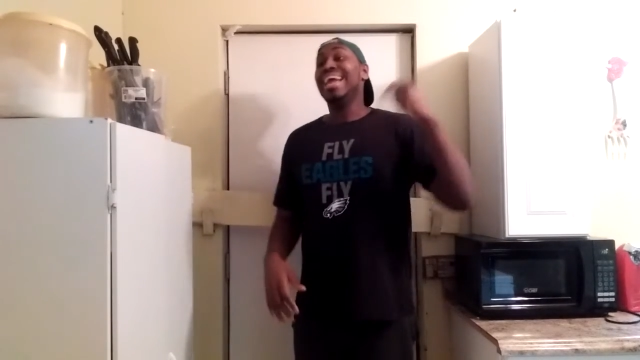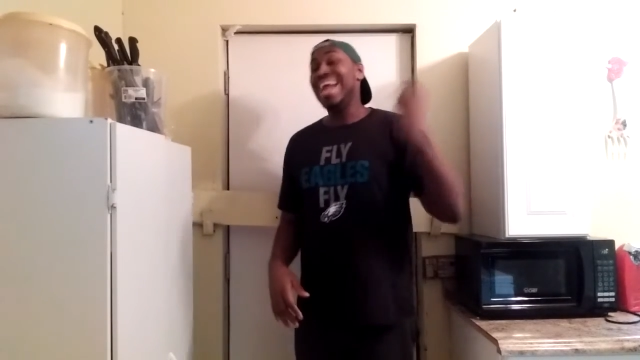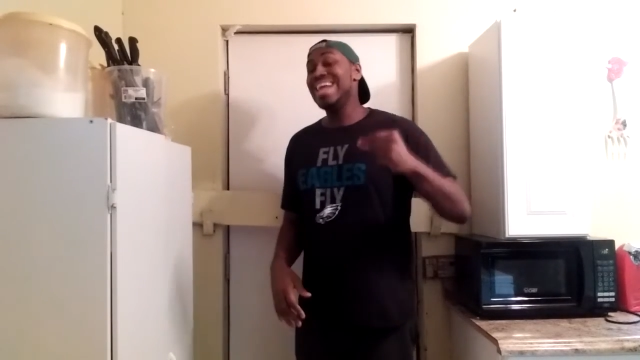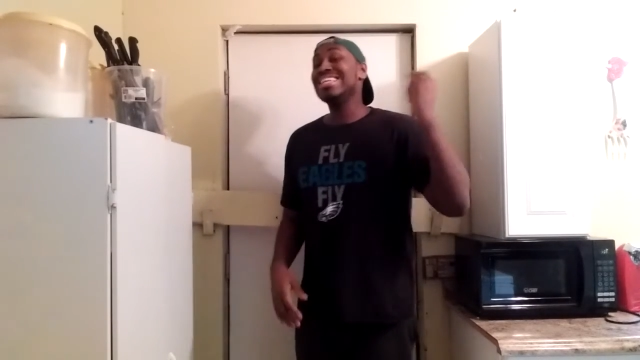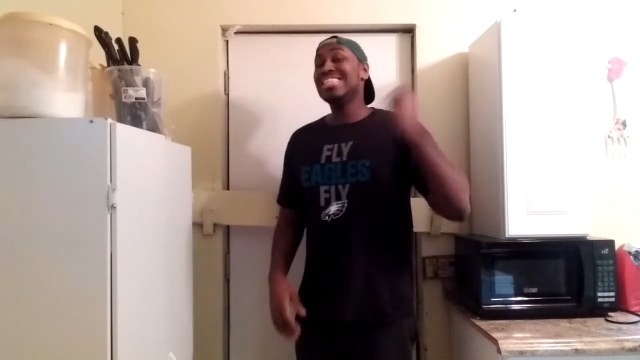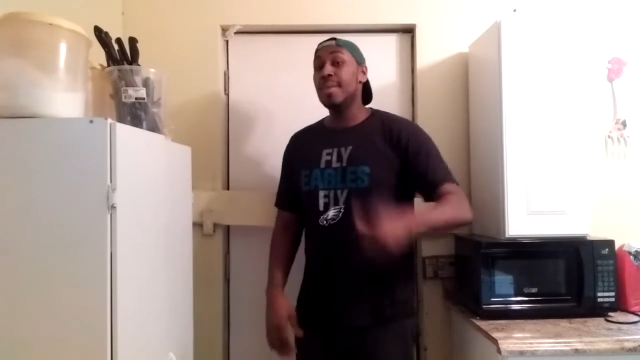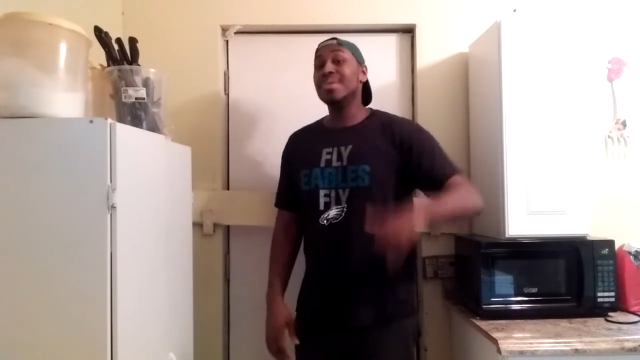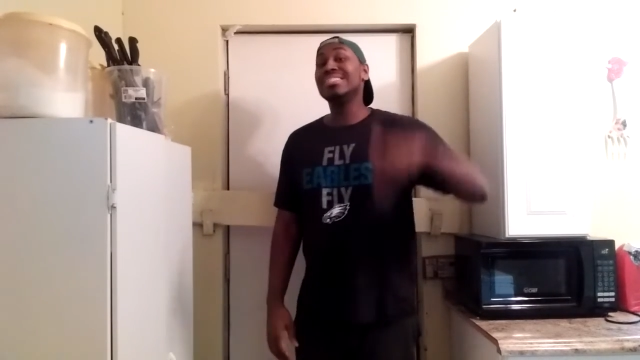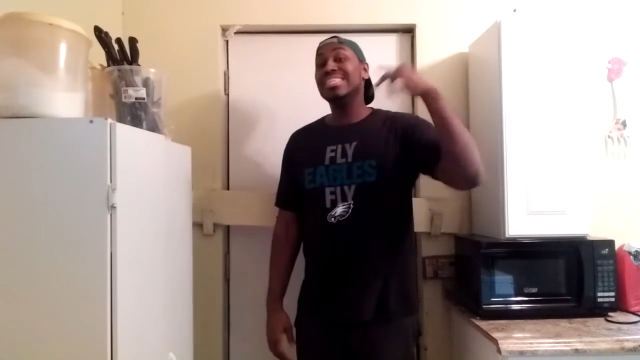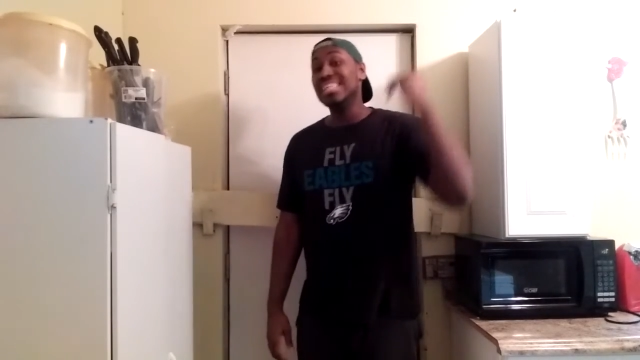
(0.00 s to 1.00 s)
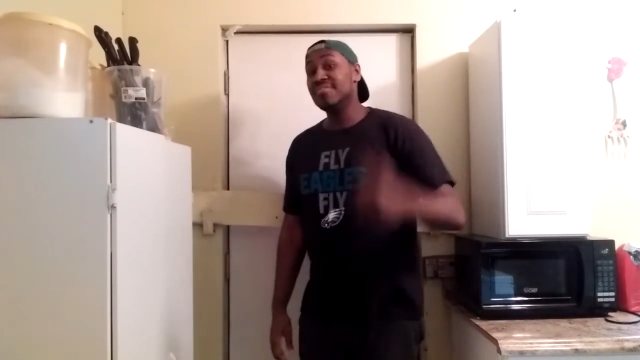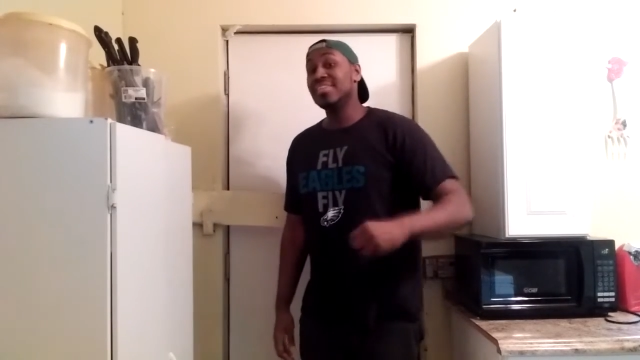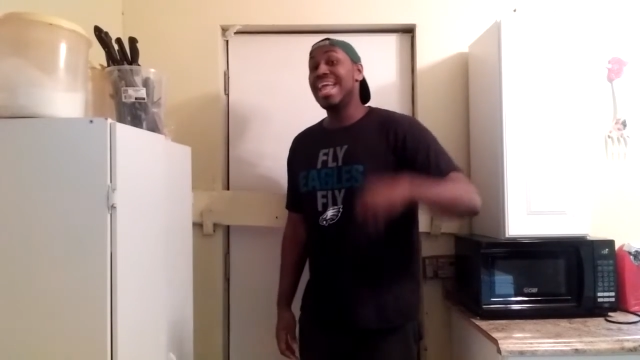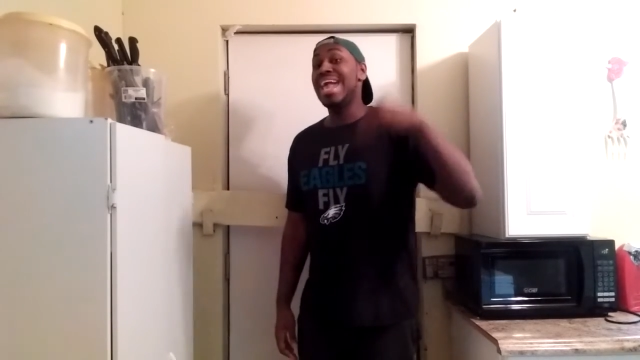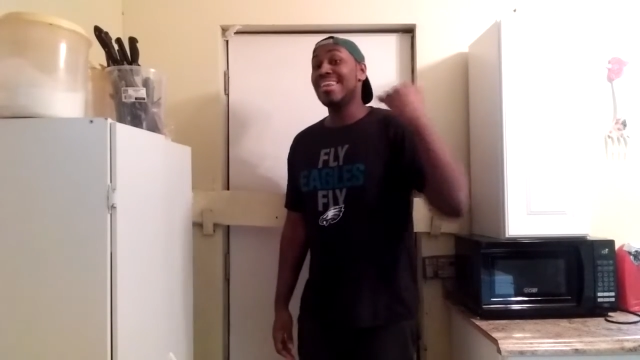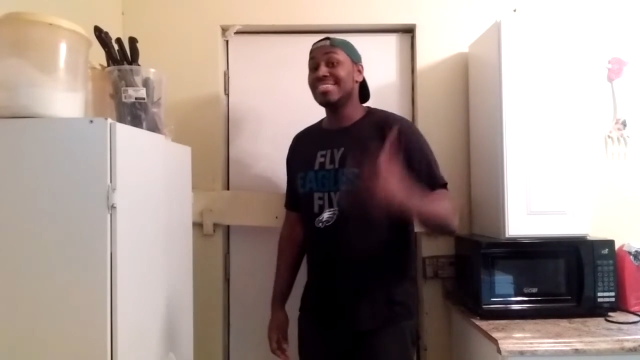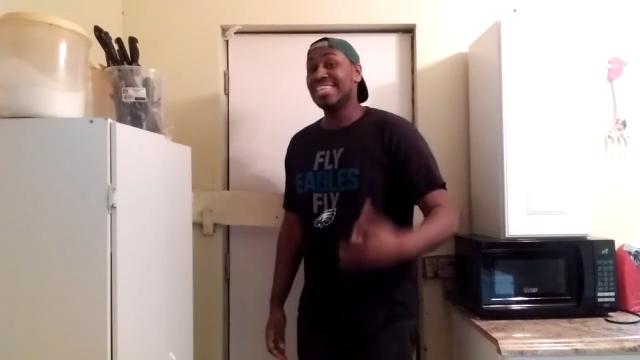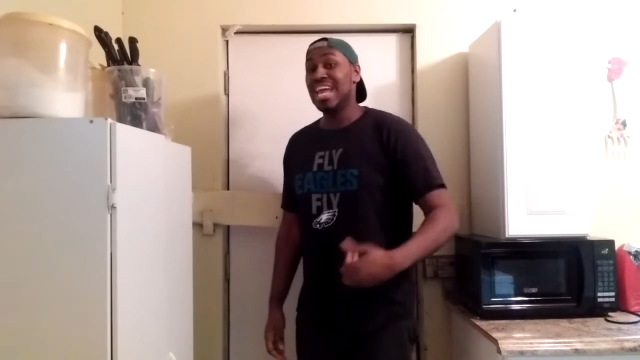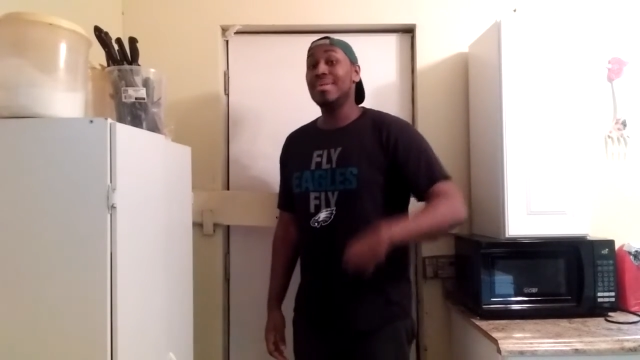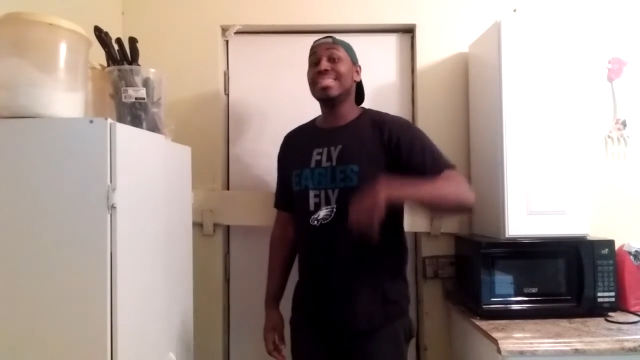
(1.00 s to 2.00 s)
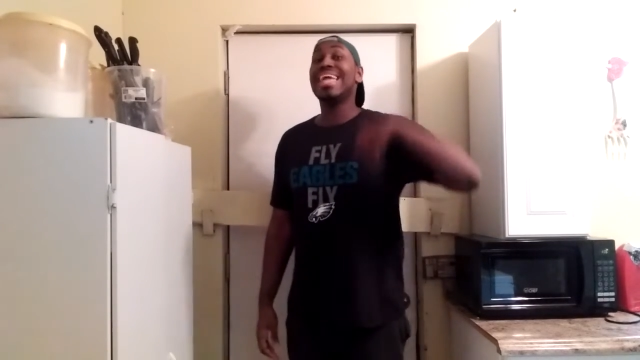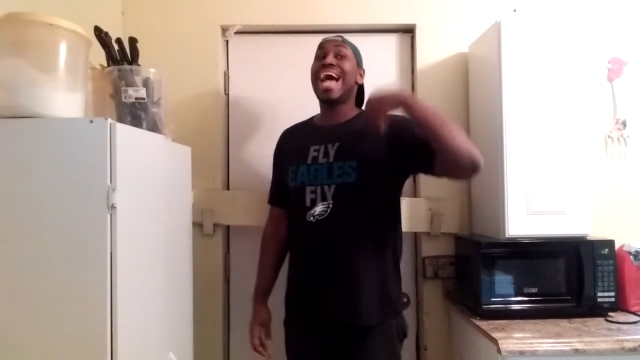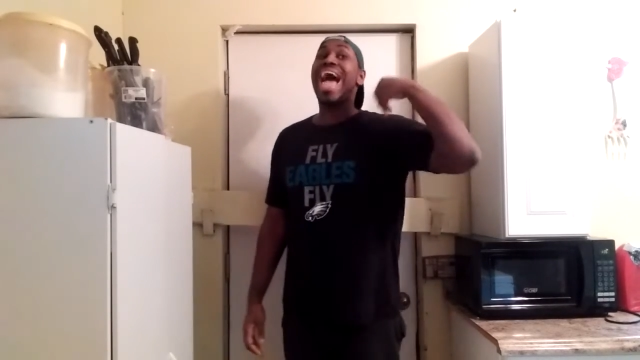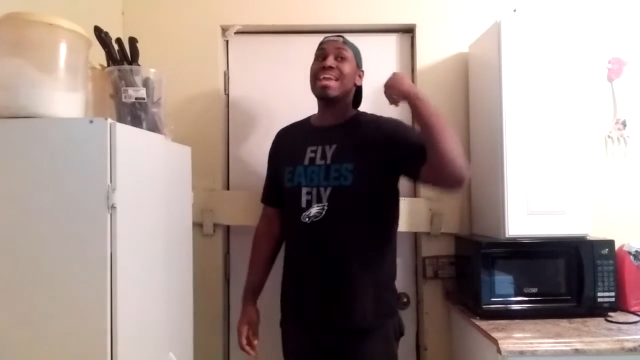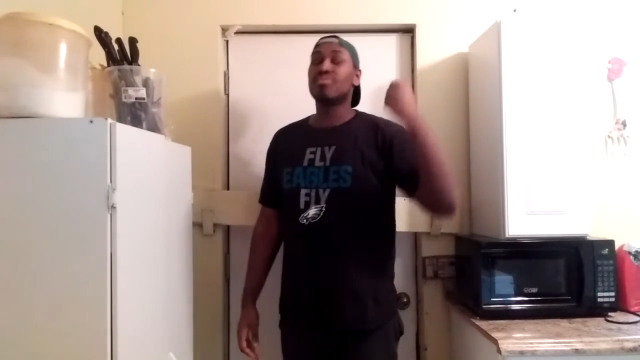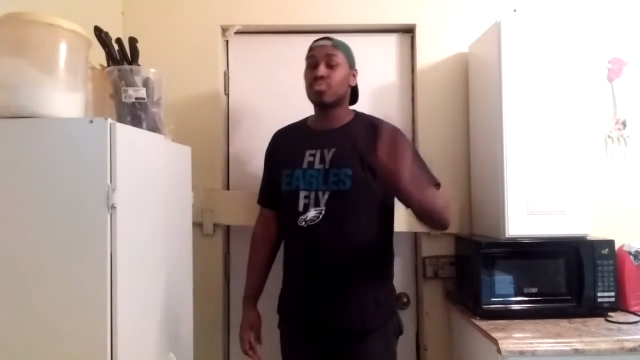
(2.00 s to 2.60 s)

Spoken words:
AEW is delivering the entertainment that I